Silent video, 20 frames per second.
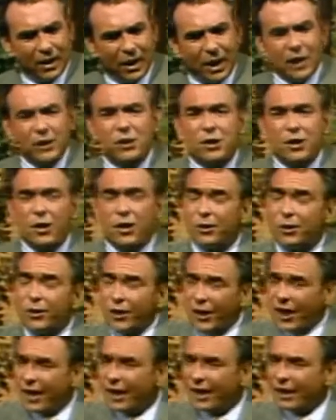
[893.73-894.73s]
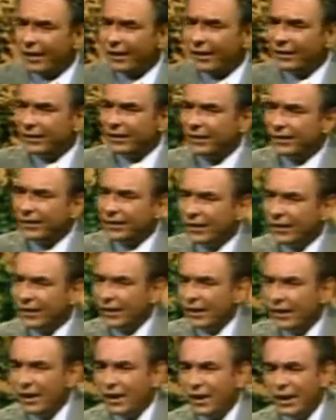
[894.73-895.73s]
And so there
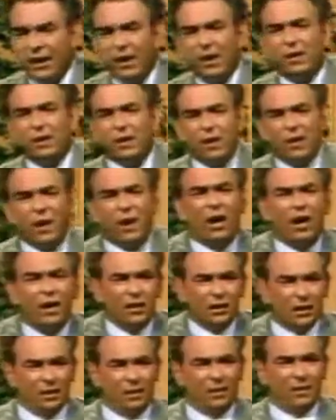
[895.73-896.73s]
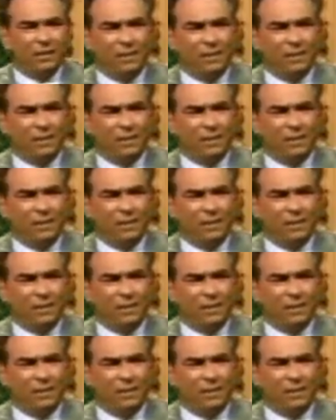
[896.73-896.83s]
in the garden,